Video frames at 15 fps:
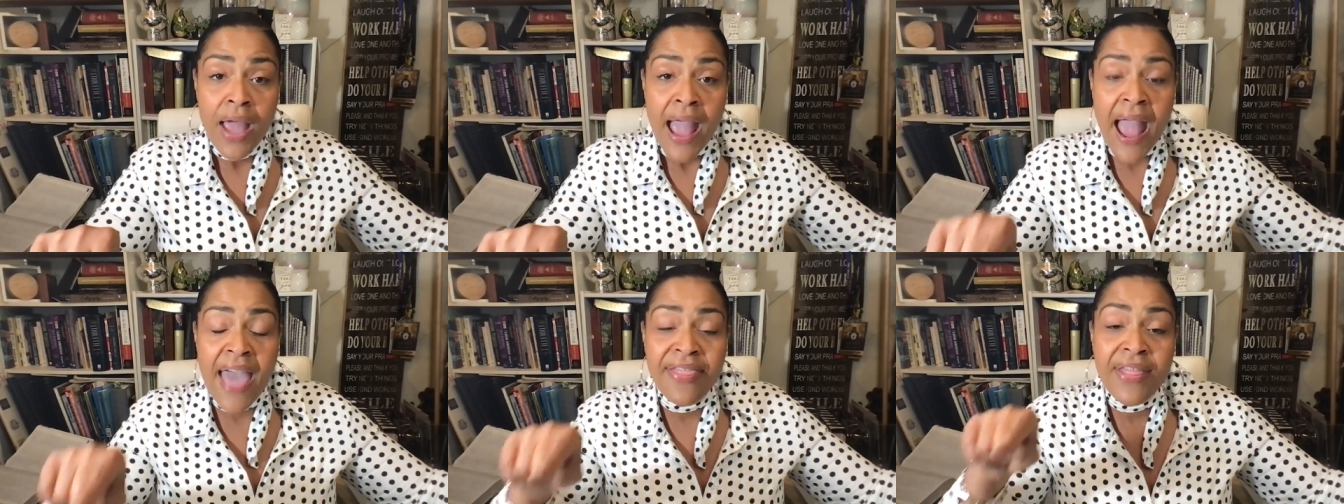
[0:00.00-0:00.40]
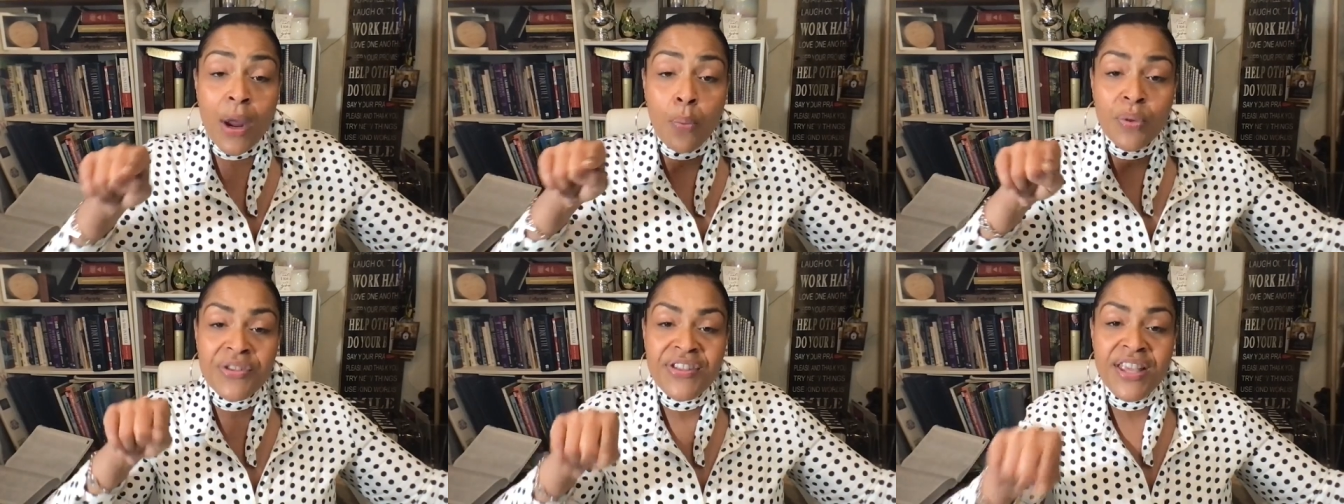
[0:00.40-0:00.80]
And there
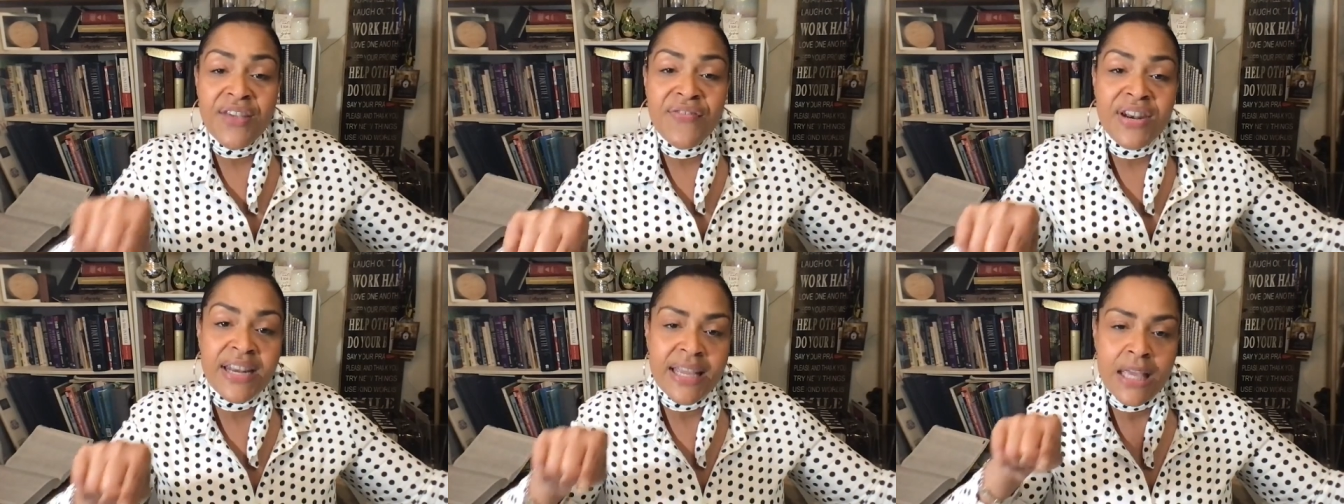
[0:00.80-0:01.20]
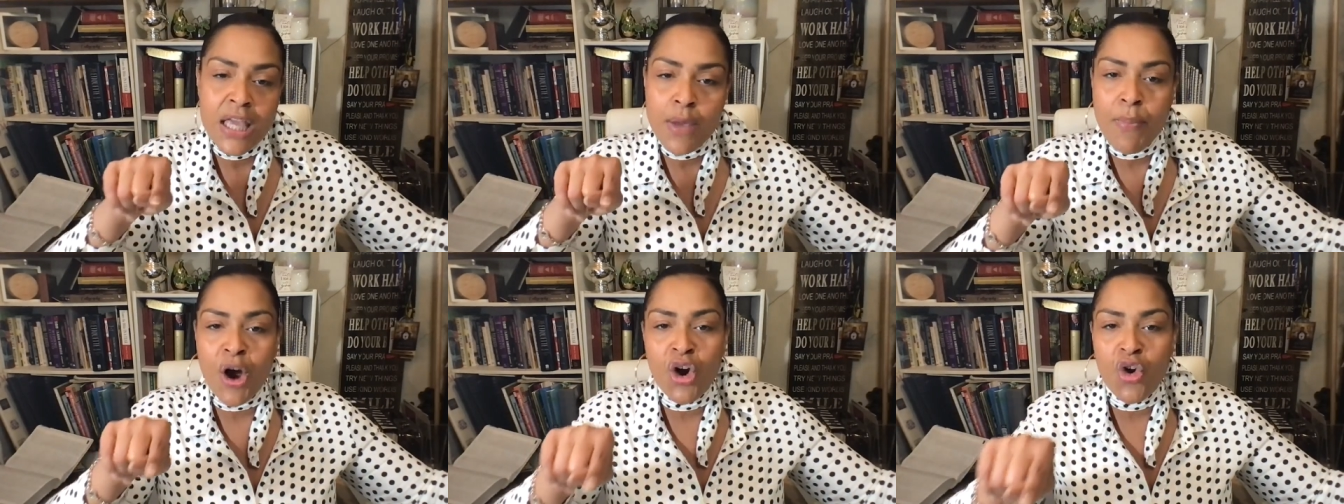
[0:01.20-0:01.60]
was given to him
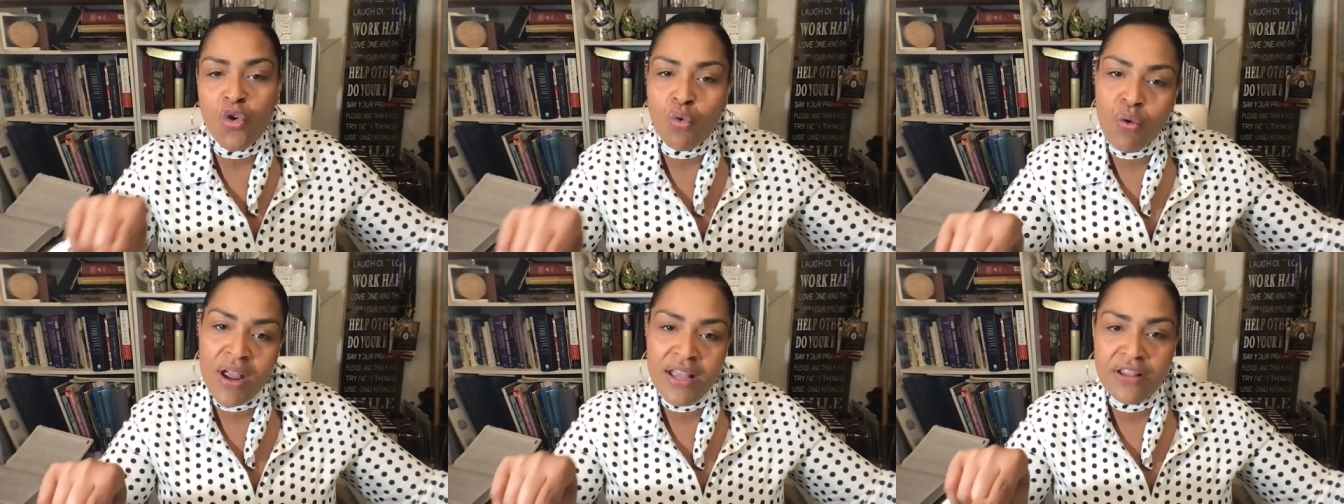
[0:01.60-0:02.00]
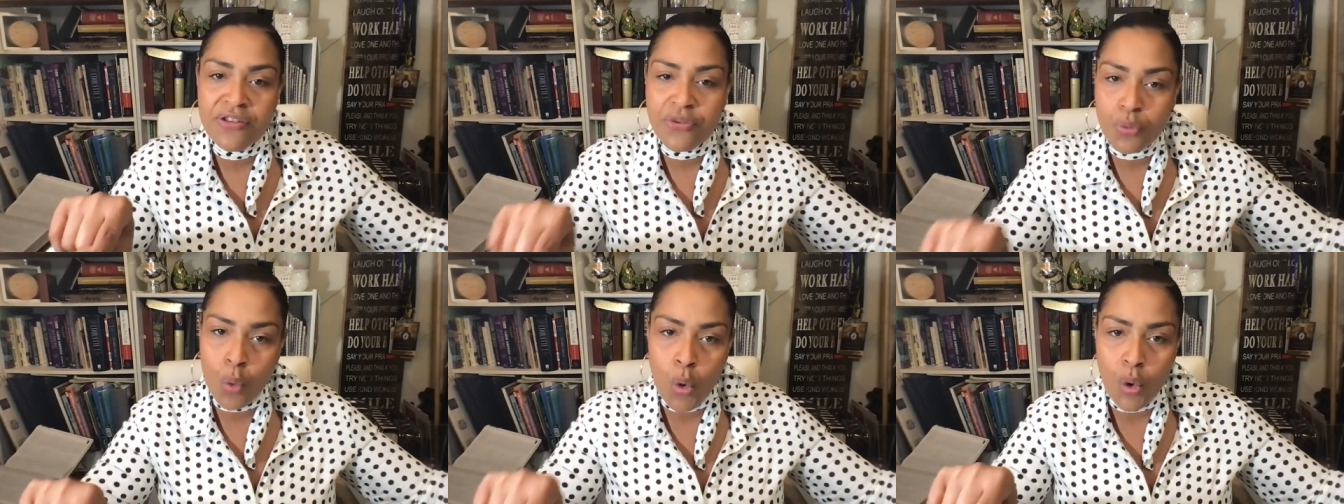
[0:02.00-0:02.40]
a great
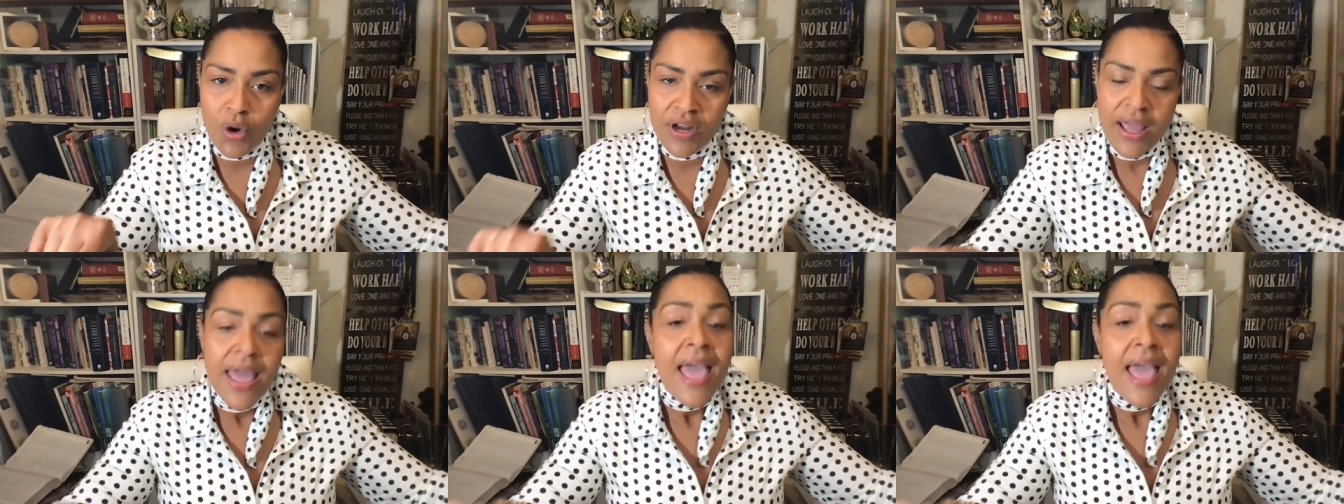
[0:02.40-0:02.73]
sword.